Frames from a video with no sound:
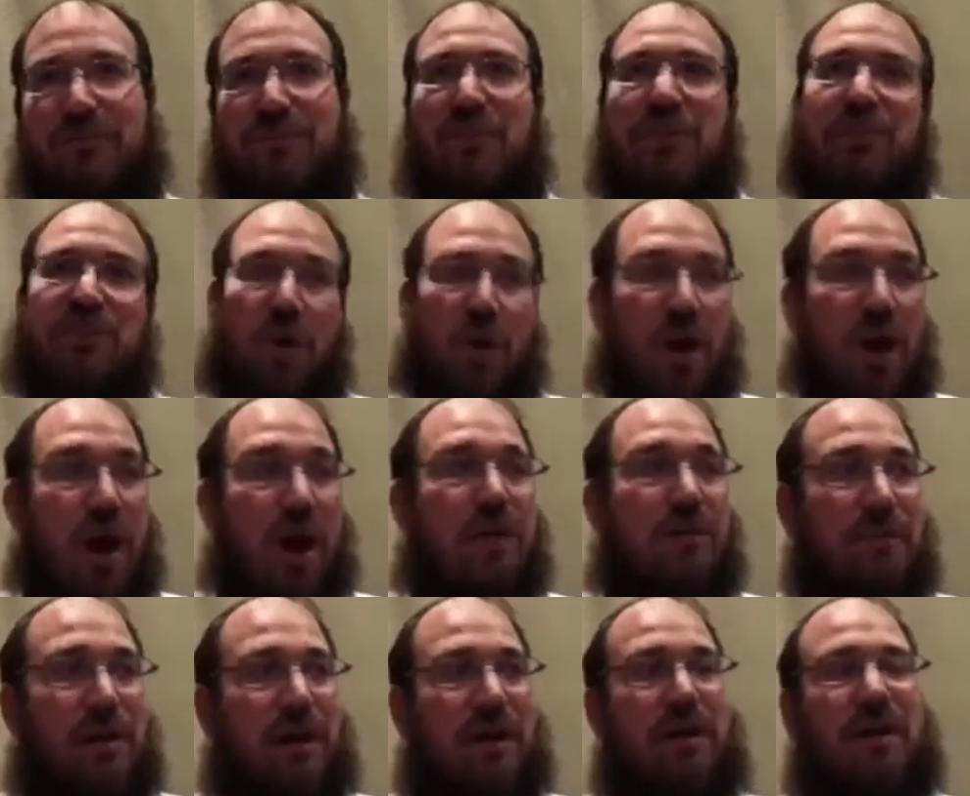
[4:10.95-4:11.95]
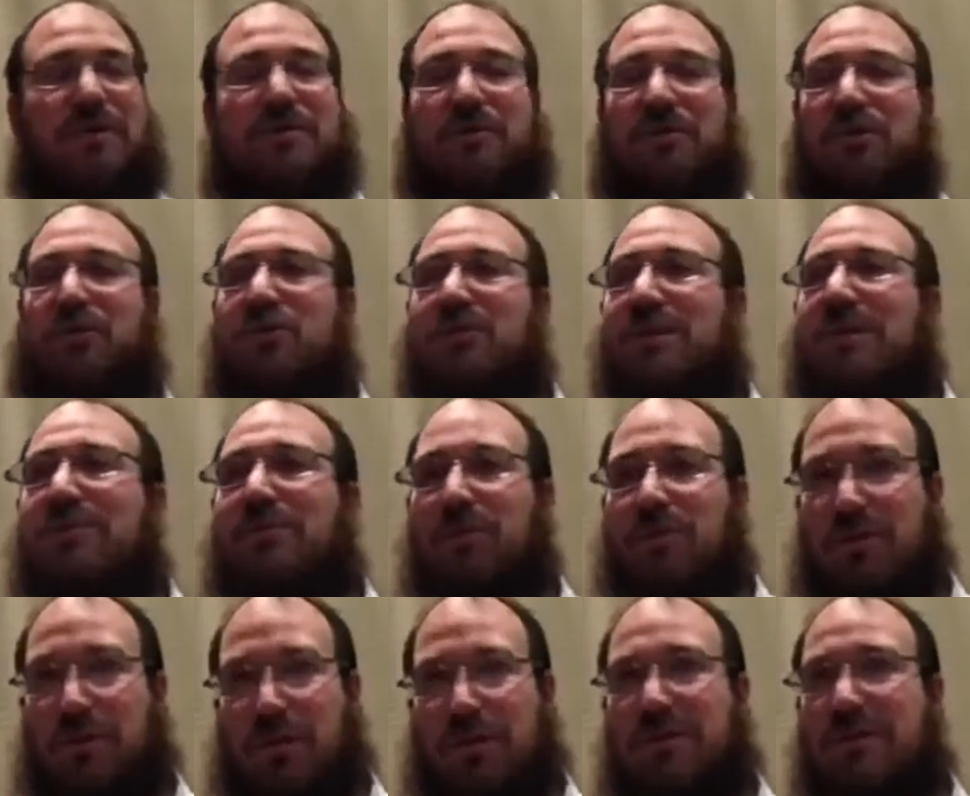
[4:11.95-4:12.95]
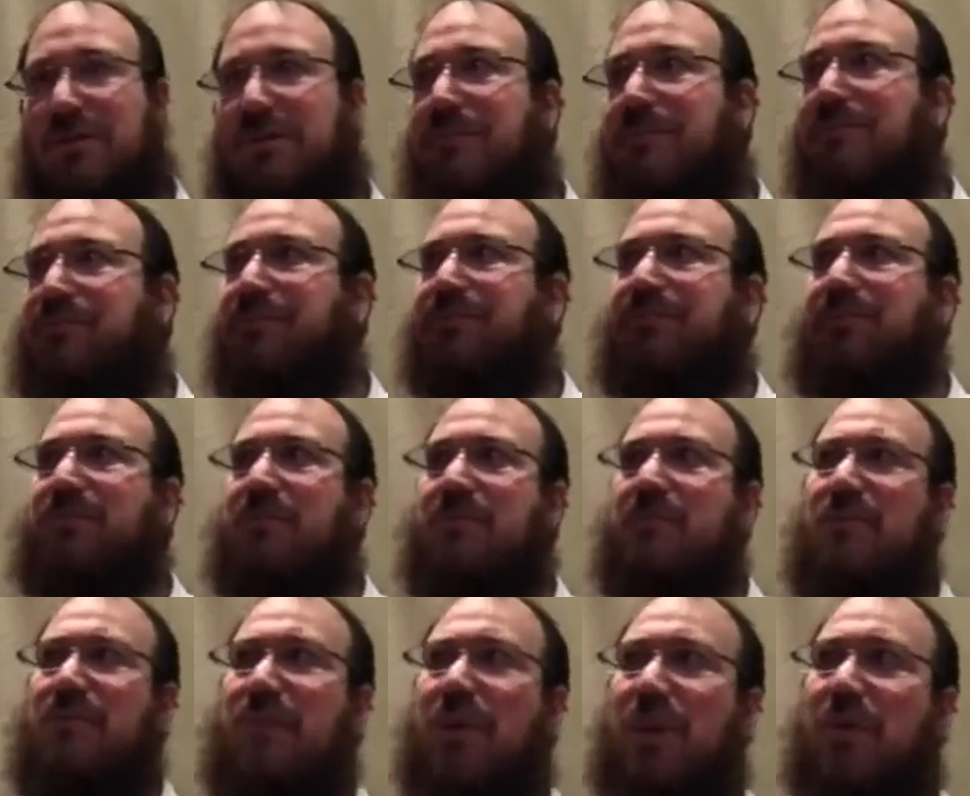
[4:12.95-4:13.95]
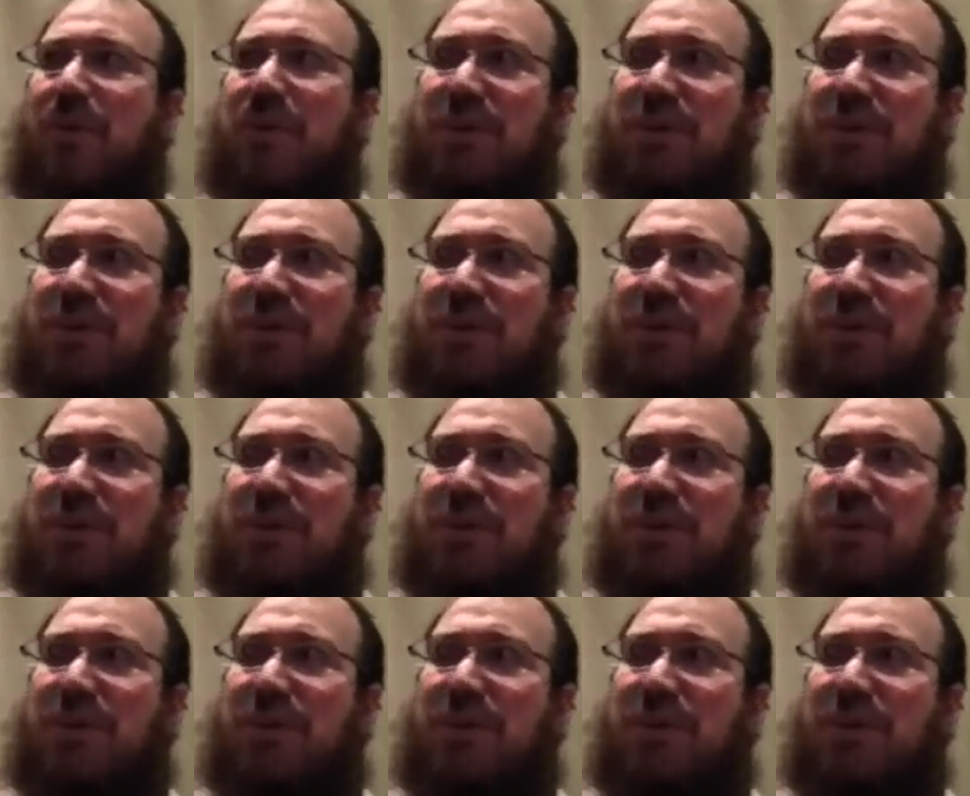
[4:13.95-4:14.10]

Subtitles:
So Chochma comes from 2 Hebrew words, which